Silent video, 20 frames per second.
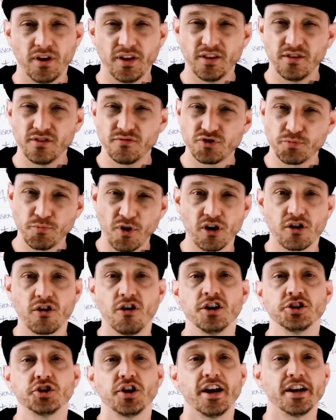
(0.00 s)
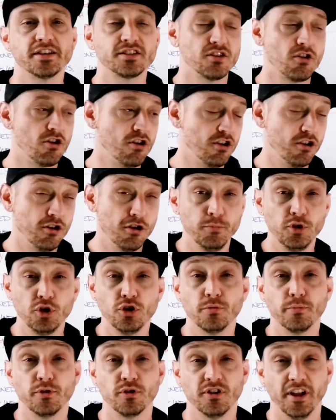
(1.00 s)
smart contracts on an
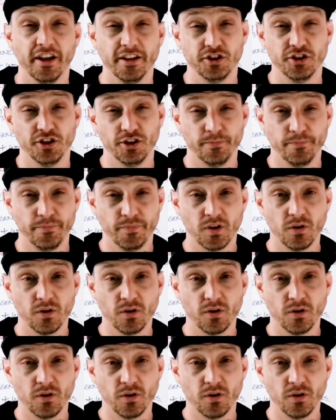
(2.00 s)
immutable ledger.